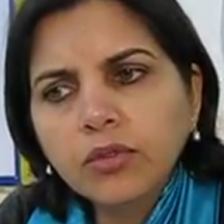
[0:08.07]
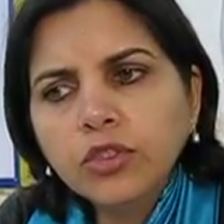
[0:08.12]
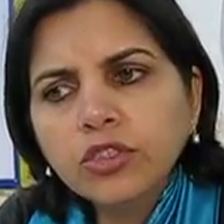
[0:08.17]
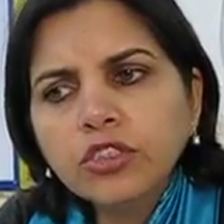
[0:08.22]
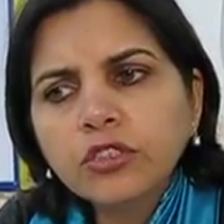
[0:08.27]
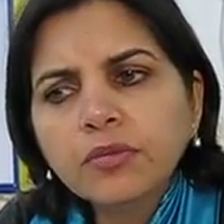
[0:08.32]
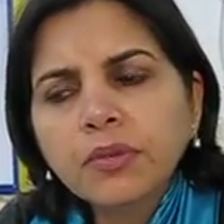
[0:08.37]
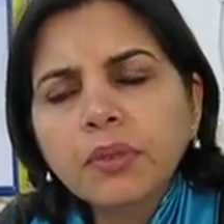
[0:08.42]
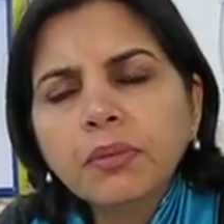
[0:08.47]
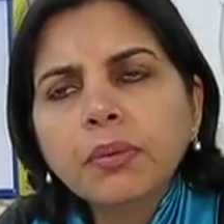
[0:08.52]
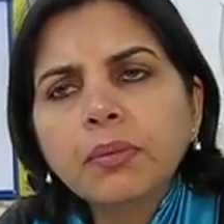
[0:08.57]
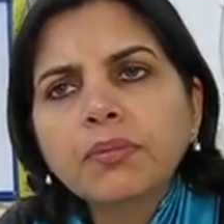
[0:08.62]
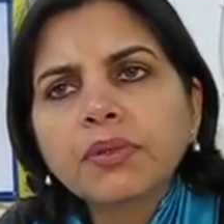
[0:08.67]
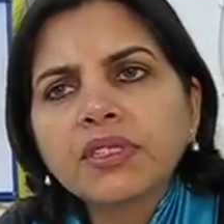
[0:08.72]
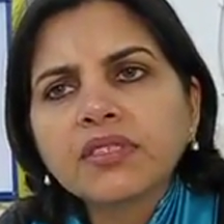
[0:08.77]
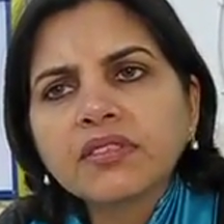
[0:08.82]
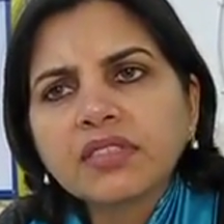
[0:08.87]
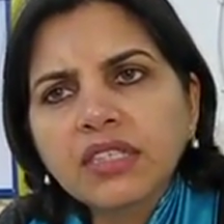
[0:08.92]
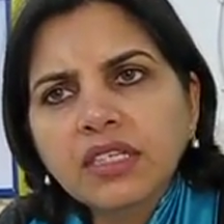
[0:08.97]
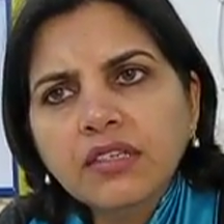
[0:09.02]
most people
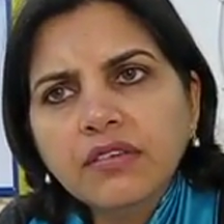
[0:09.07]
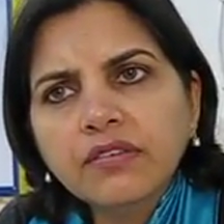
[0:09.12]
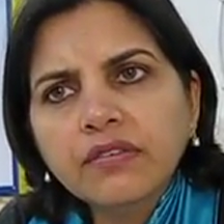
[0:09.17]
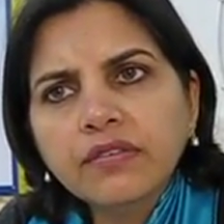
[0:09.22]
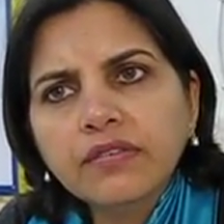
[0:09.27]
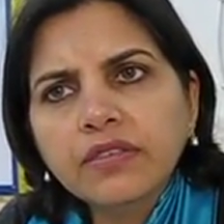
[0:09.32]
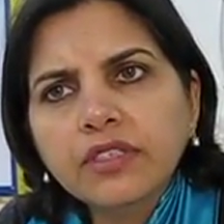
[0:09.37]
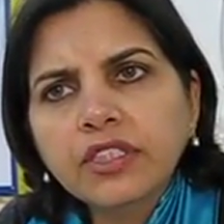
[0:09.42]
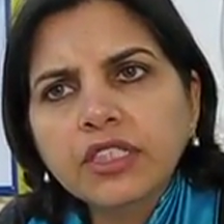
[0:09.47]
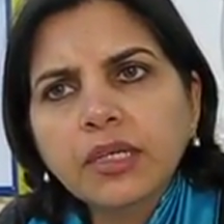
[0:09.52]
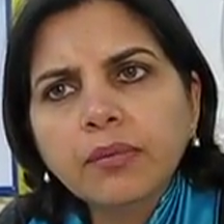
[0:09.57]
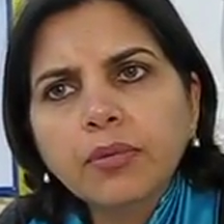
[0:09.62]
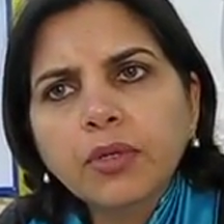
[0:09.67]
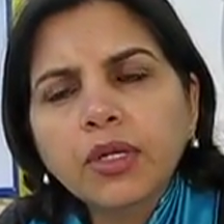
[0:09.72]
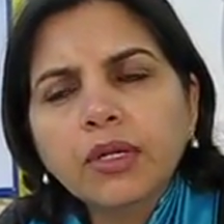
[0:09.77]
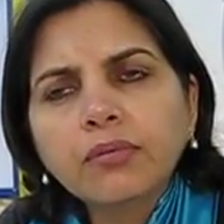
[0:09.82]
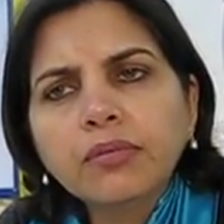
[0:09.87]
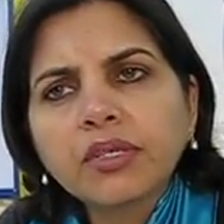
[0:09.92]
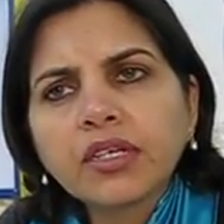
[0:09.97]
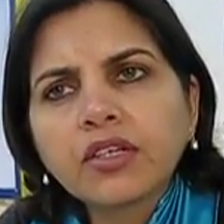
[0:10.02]
perceive the
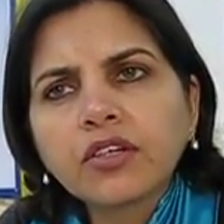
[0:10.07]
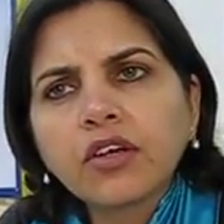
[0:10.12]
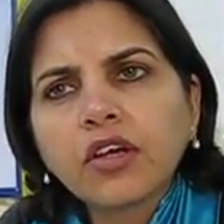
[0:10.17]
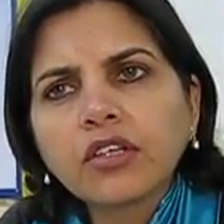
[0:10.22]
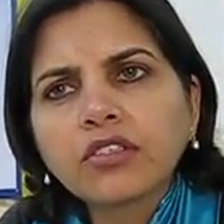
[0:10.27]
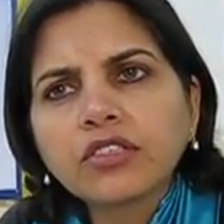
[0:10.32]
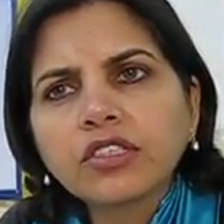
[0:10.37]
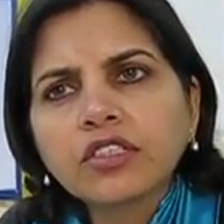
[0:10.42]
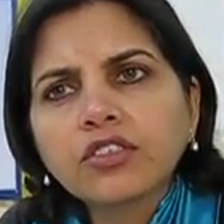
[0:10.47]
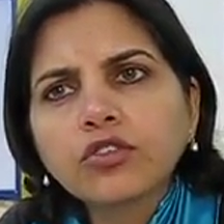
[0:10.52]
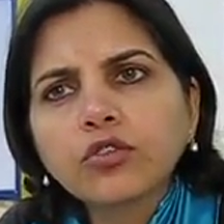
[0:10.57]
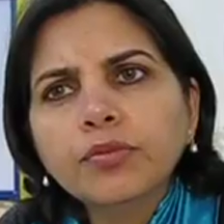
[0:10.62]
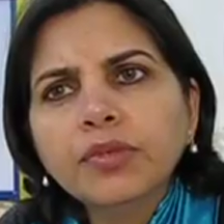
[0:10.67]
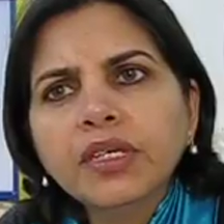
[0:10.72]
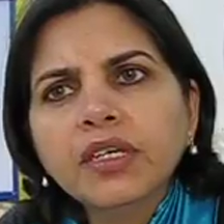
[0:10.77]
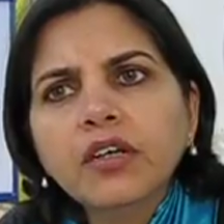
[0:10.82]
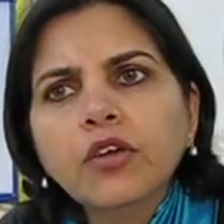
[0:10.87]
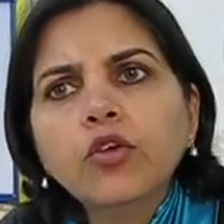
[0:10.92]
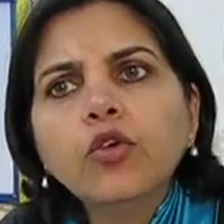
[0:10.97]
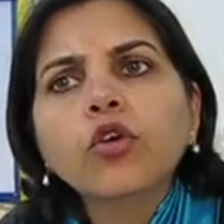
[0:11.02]
Jaipur limb technology to
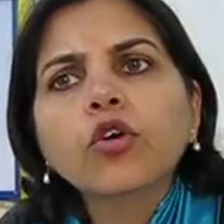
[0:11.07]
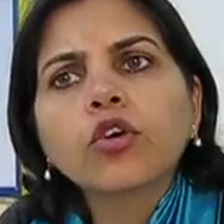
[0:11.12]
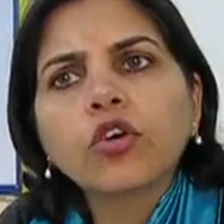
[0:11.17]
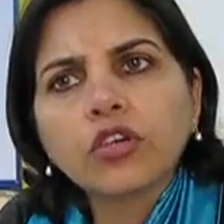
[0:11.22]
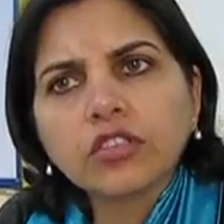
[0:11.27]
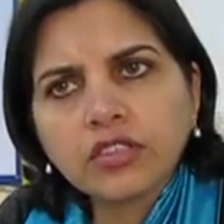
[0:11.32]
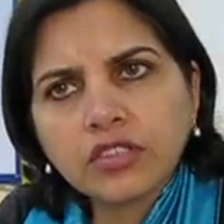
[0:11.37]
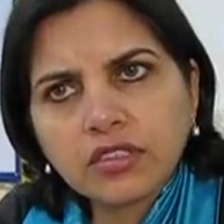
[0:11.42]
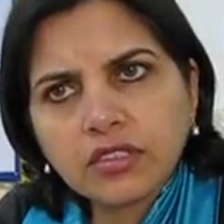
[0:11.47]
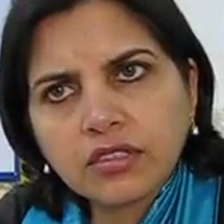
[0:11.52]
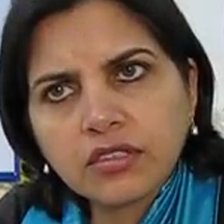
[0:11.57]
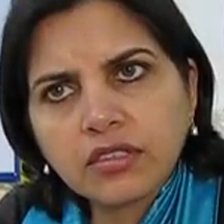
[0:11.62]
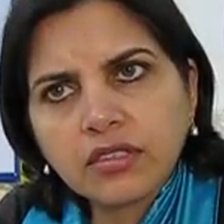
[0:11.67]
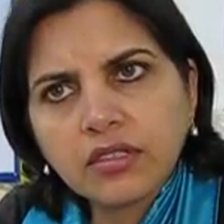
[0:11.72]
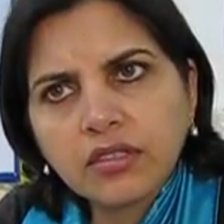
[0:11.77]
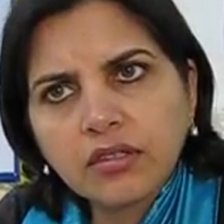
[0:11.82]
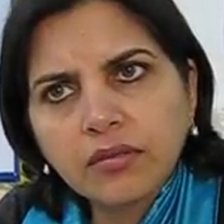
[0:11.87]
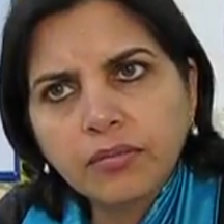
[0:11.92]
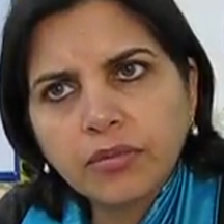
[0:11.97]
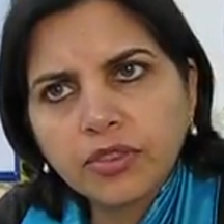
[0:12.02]
be a low-cost
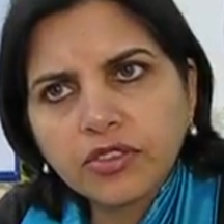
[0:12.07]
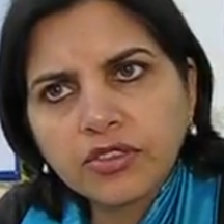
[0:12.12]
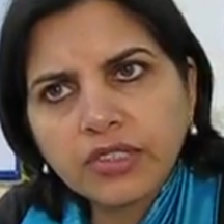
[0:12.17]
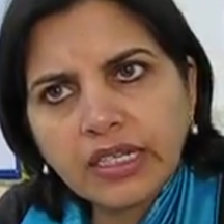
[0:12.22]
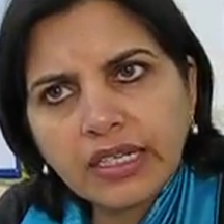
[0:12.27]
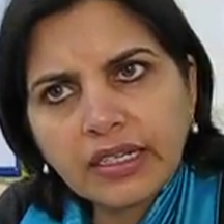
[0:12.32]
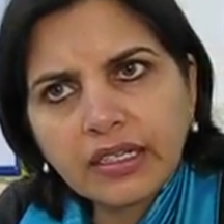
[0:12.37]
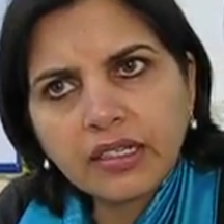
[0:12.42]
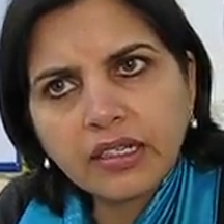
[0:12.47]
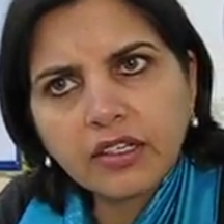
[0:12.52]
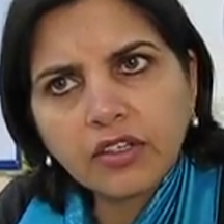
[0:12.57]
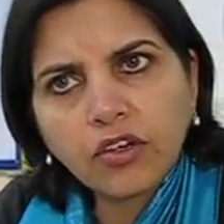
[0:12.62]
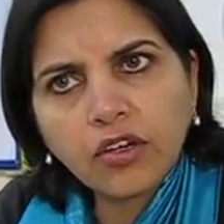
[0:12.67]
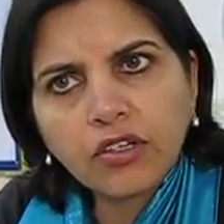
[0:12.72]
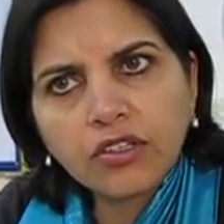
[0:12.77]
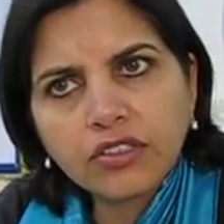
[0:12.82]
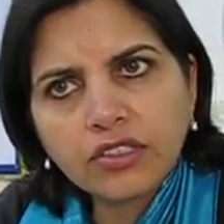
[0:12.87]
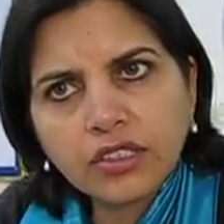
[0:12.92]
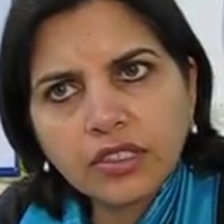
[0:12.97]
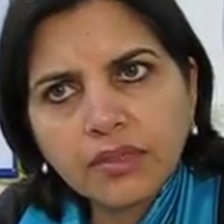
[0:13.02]
prosthetic
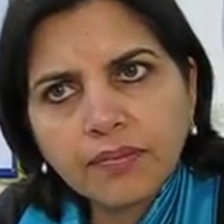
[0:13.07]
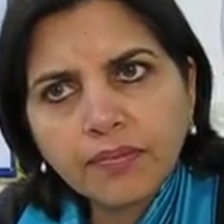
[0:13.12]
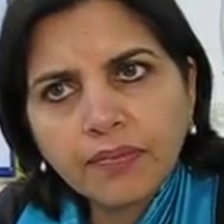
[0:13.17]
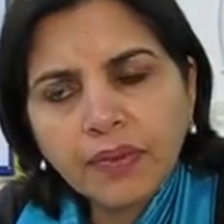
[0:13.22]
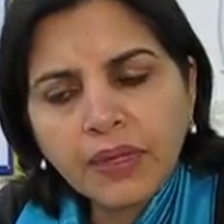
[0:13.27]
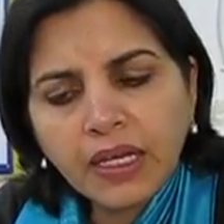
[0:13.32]
technology.